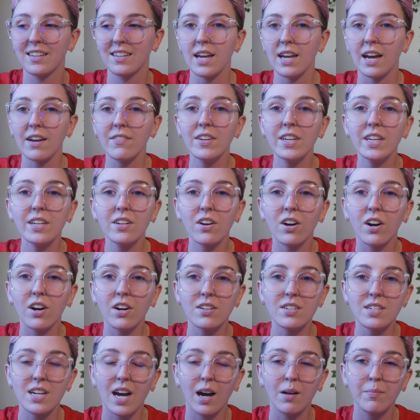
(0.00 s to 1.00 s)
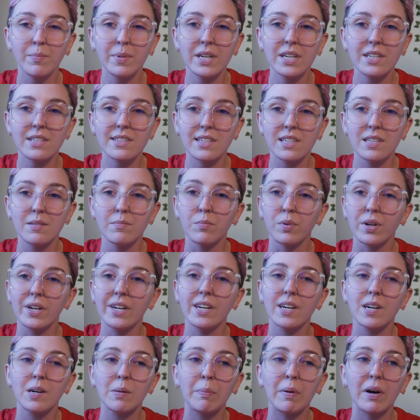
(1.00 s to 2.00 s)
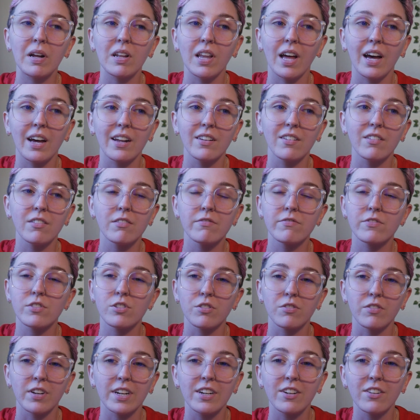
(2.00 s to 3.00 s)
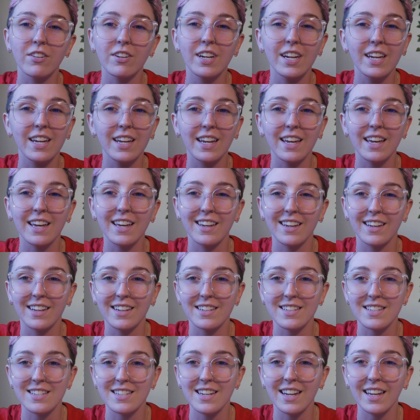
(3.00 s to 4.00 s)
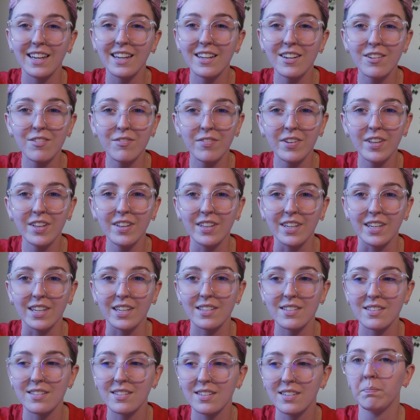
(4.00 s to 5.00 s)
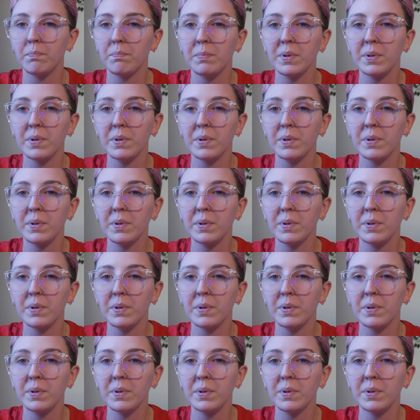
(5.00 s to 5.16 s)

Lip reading: Diving into hard topics can bring up a lot of triggering and negative feelings.